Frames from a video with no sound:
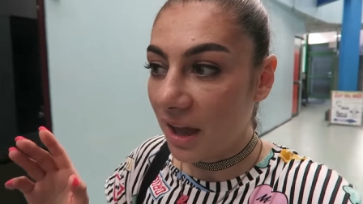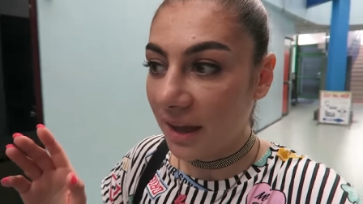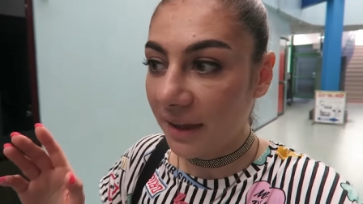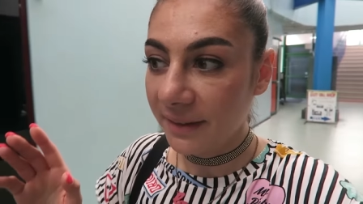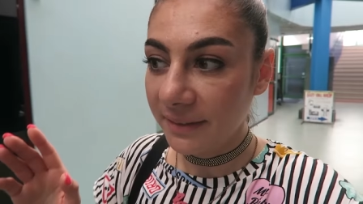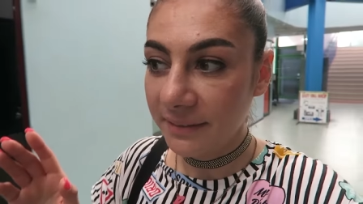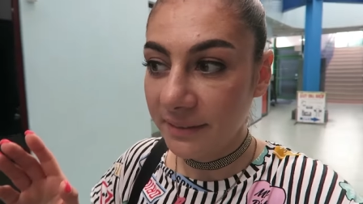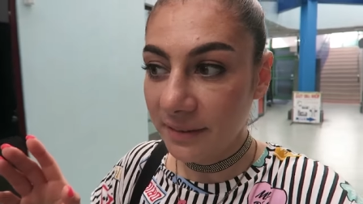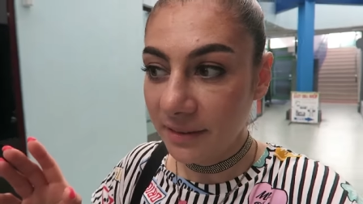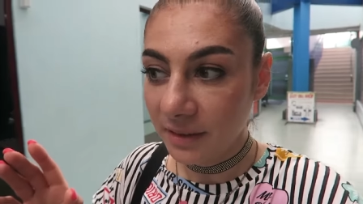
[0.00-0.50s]

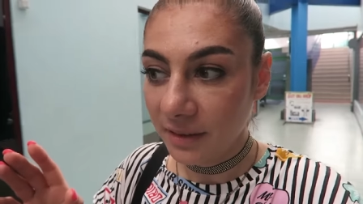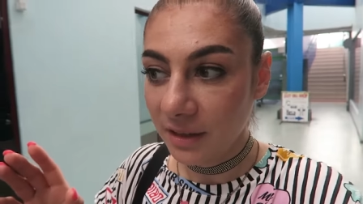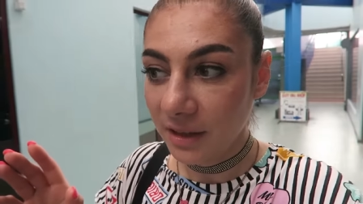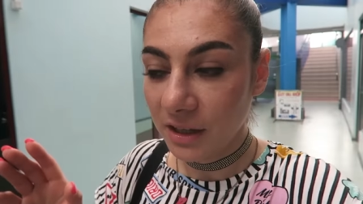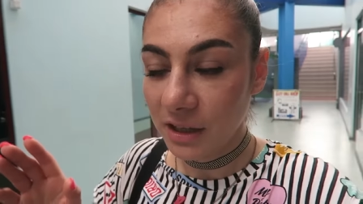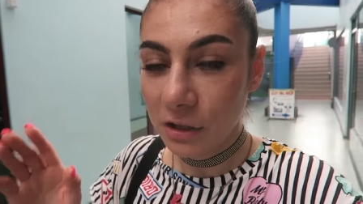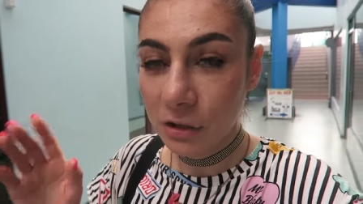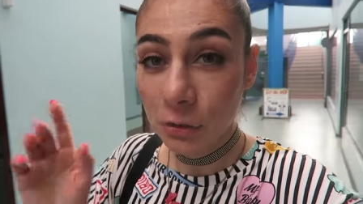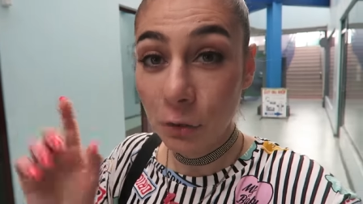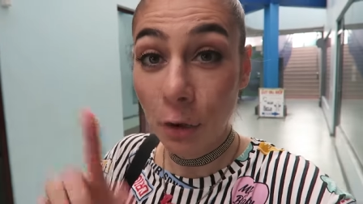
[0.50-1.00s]
and
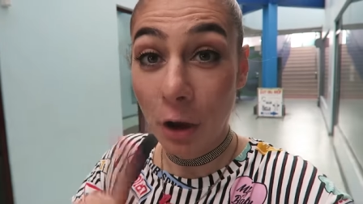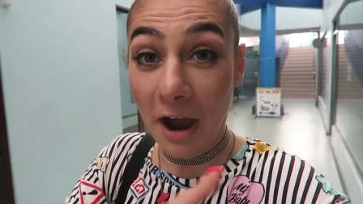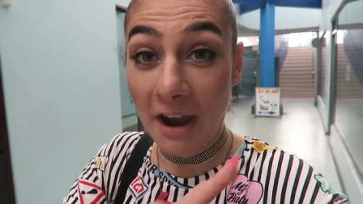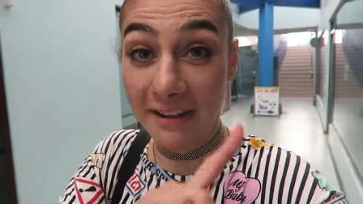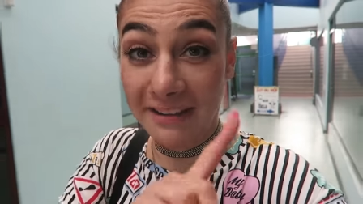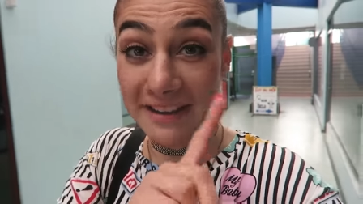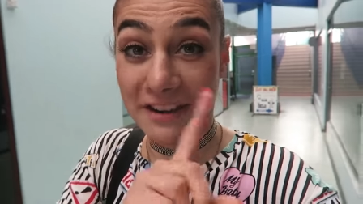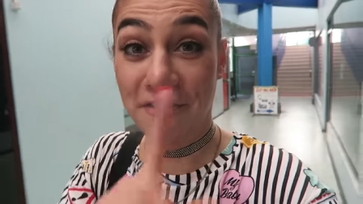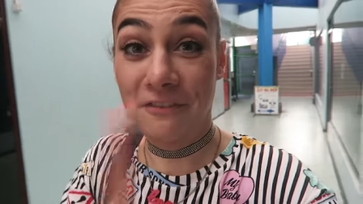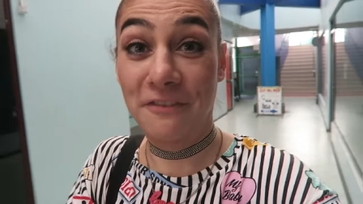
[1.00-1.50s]
you
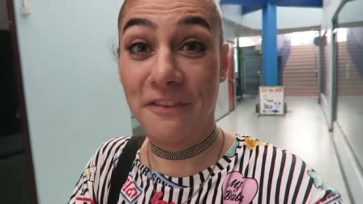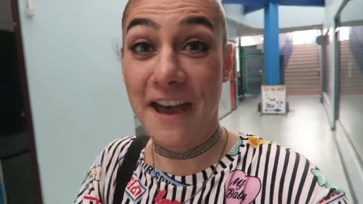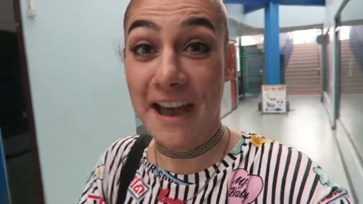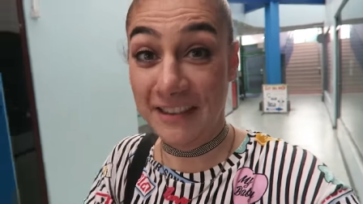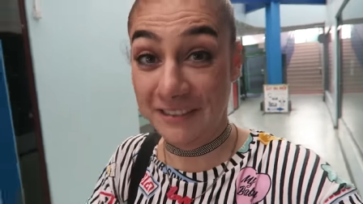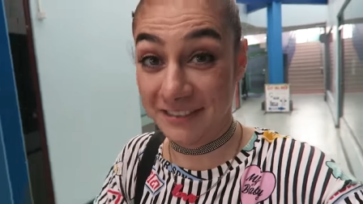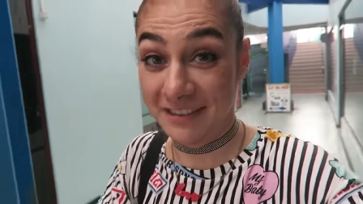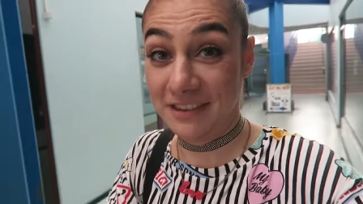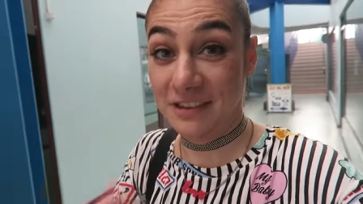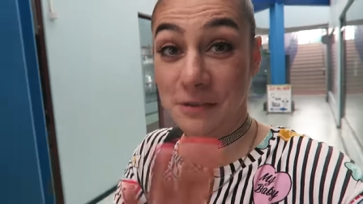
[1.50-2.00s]
are the
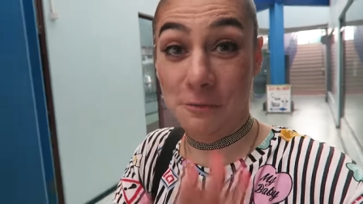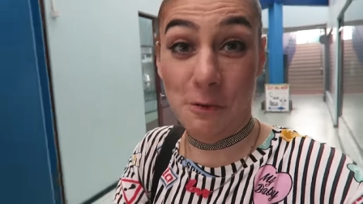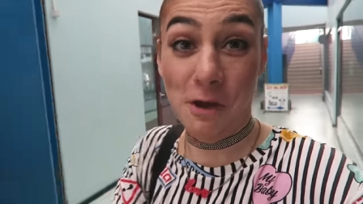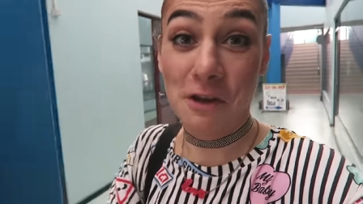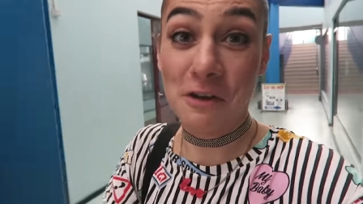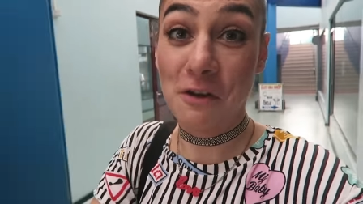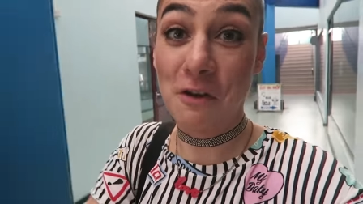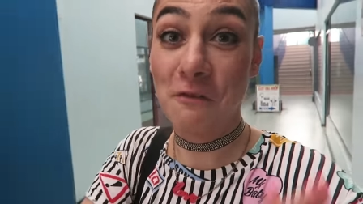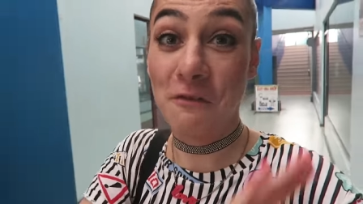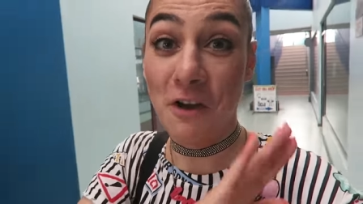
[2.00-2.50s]
fastest
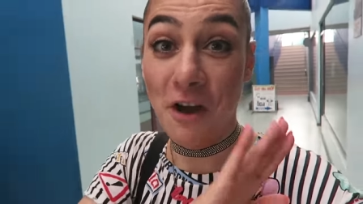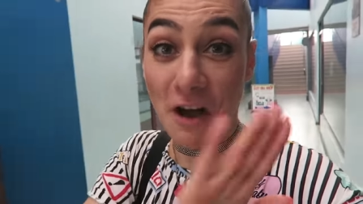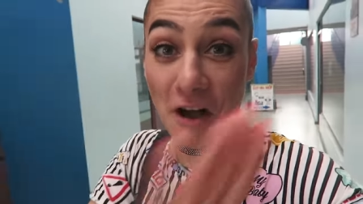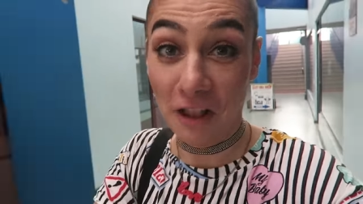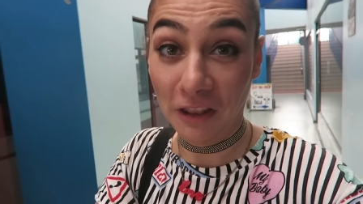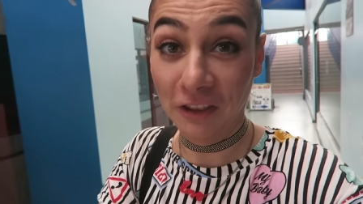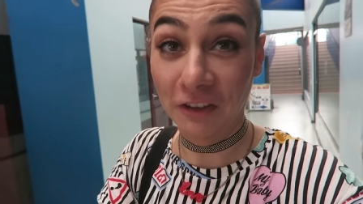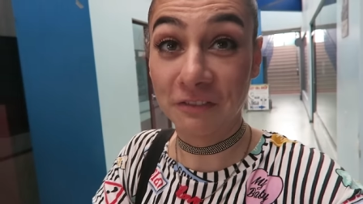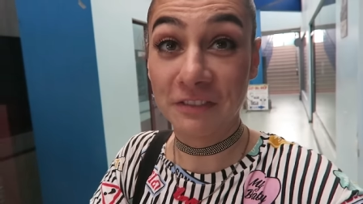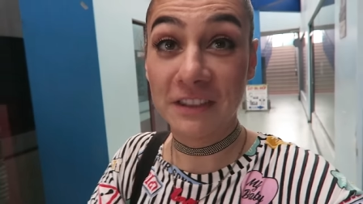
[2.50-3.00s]
one of
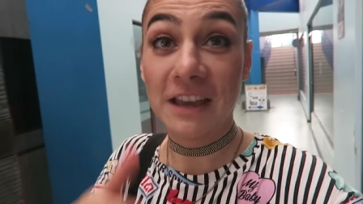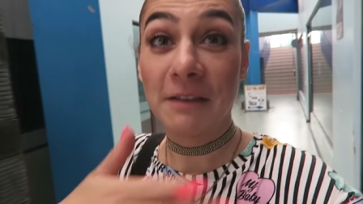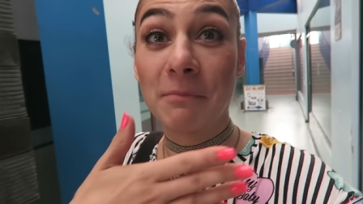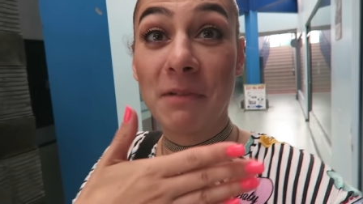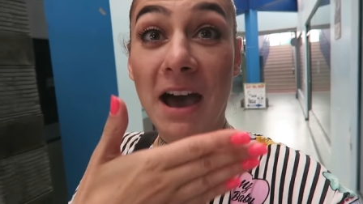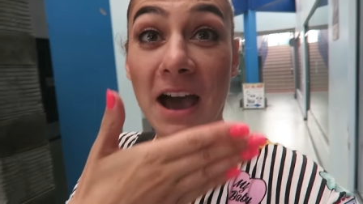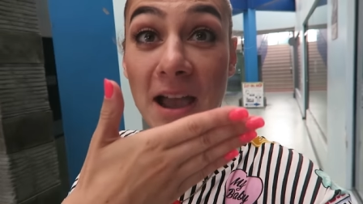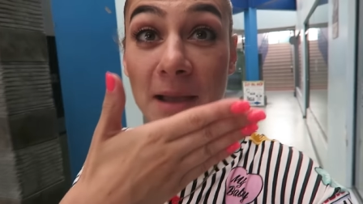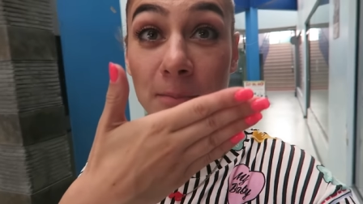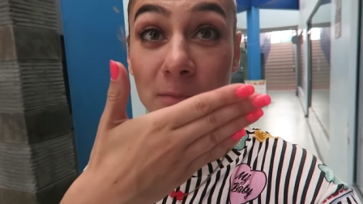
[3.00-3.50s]
all of them.
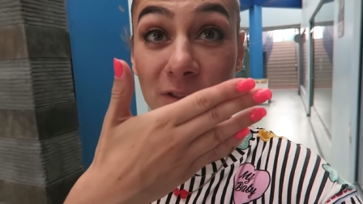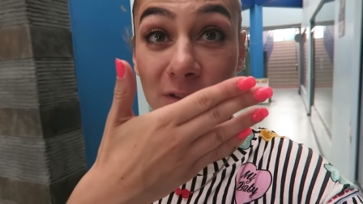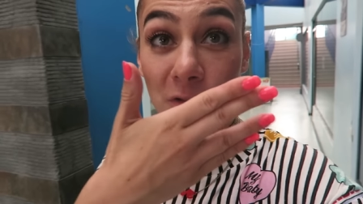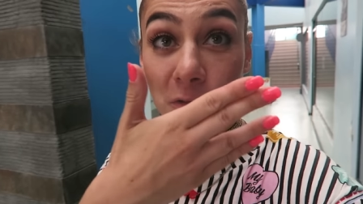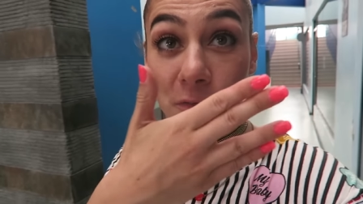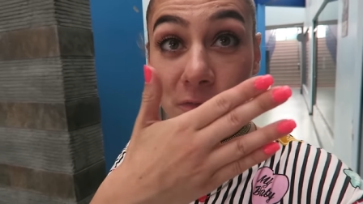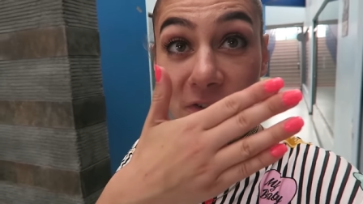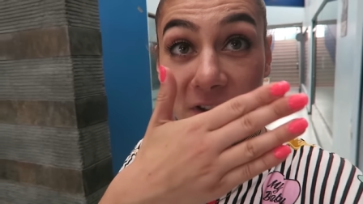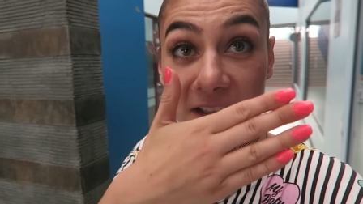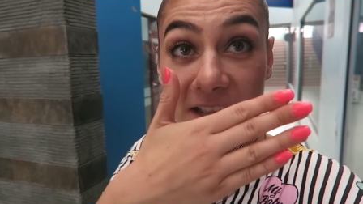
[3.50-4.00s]
I'm
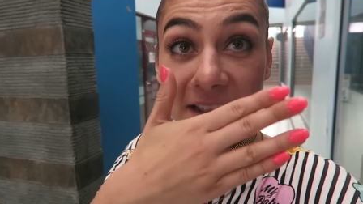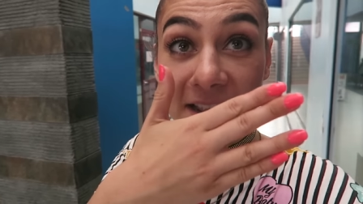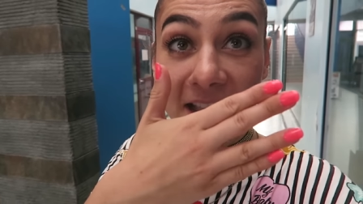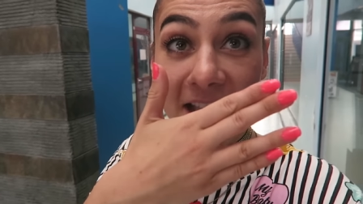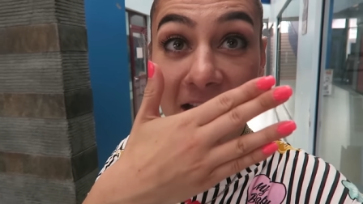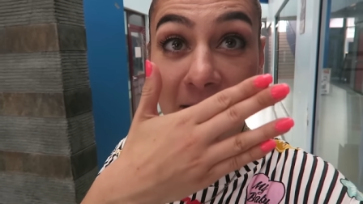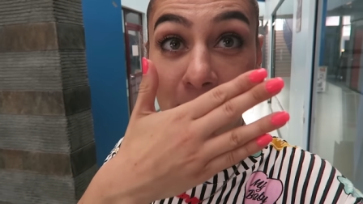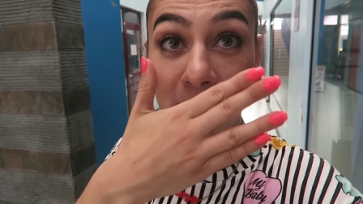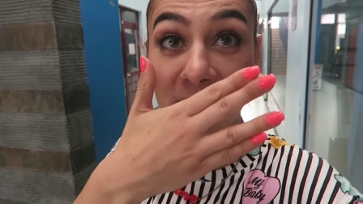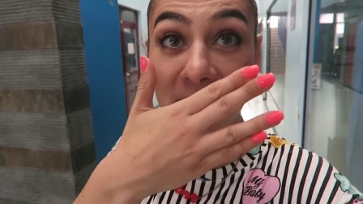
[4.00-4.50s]
so freaking
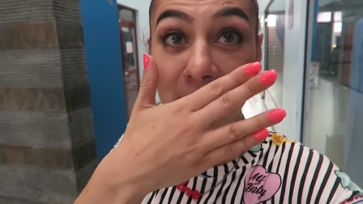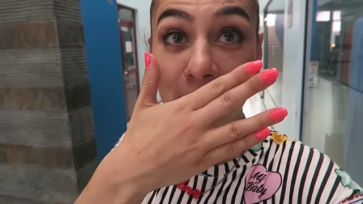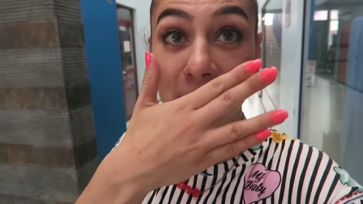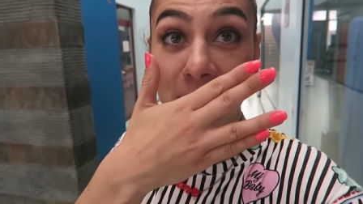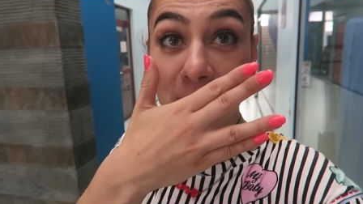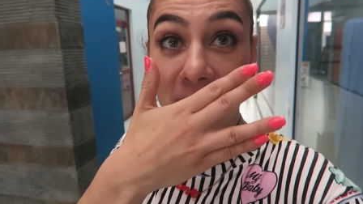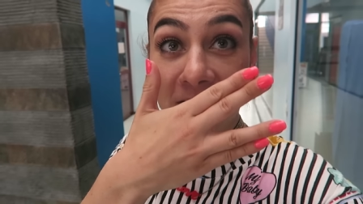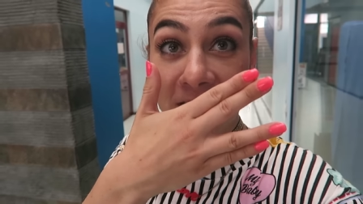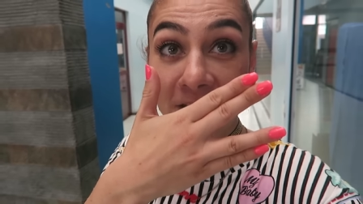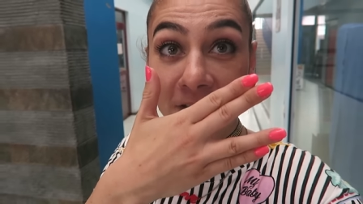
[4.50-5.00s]
happy
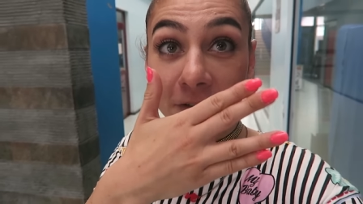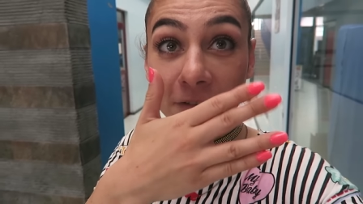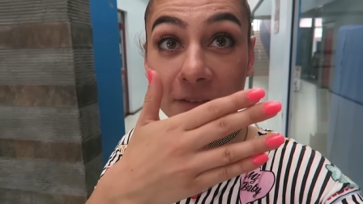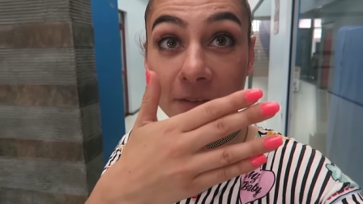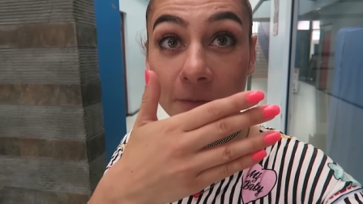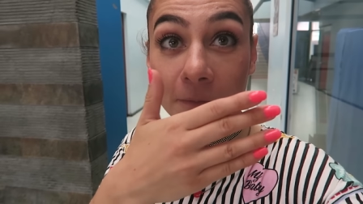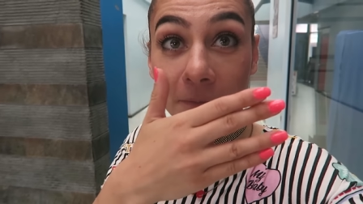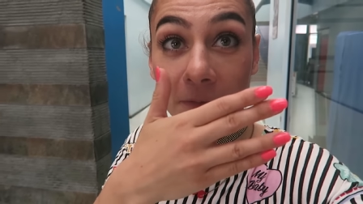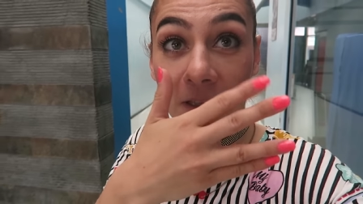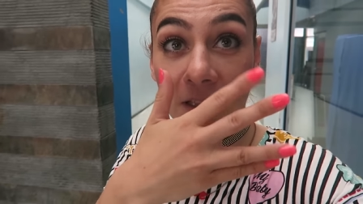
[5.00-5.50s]
with my nails.
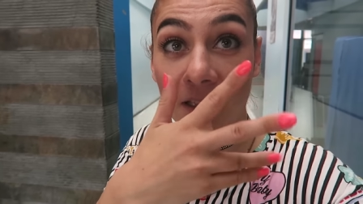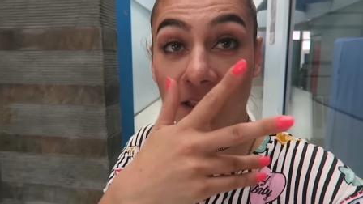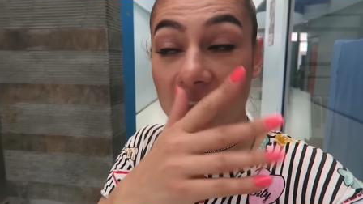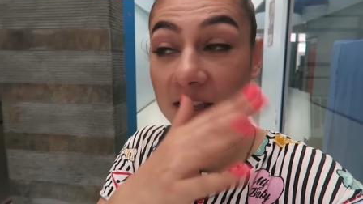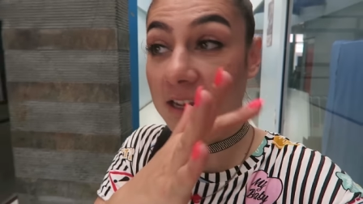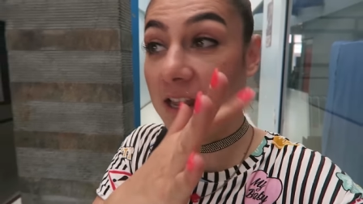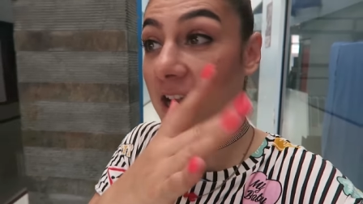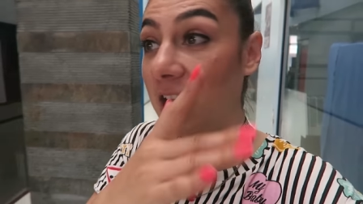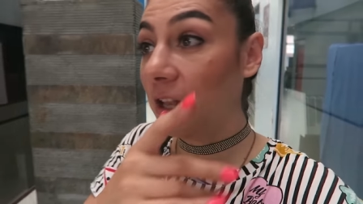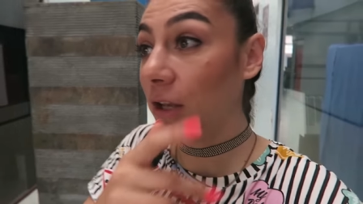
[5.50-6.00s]

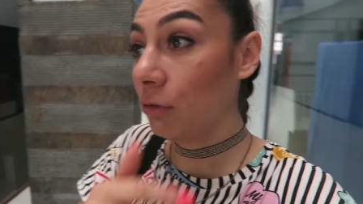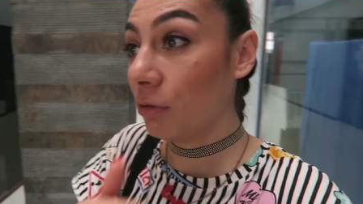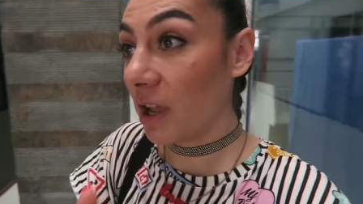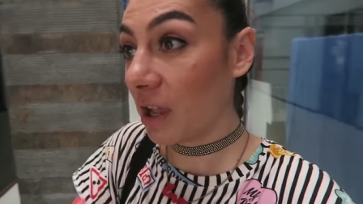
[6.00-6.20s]
Can highly